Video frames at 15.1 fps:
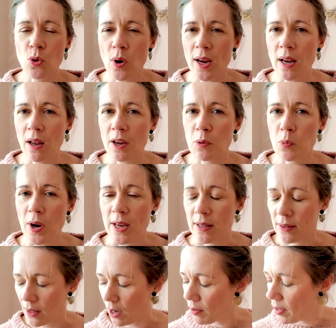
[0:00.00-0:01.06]
quite
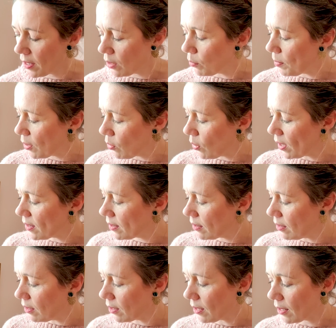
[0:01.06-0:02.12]
lightweight. I think it'll be quite
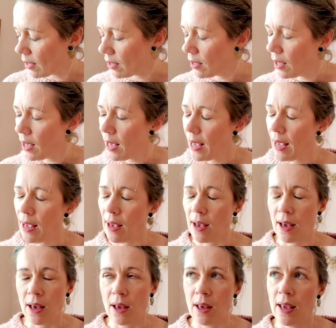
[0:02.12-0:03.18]
snuggly.
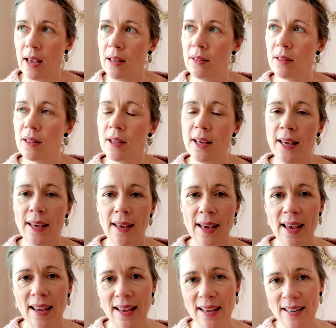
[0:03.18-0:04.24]
In
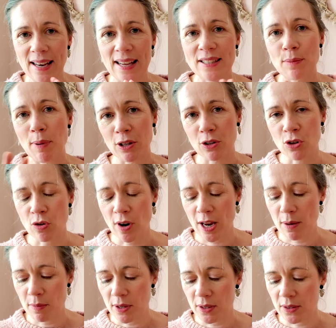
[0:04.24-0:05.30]
Isabel
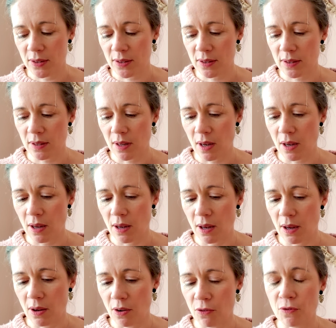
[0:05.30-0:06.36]
Kramer's
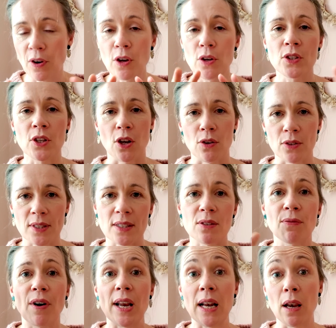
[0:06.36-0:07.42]
photos, it's
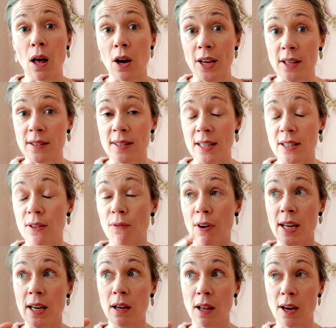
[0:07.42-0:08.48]
very light. It's a
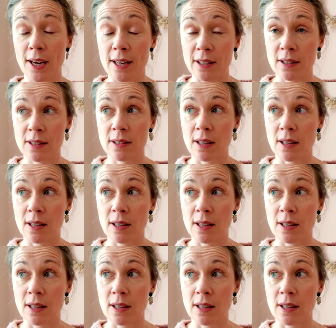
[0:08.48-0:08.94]
very light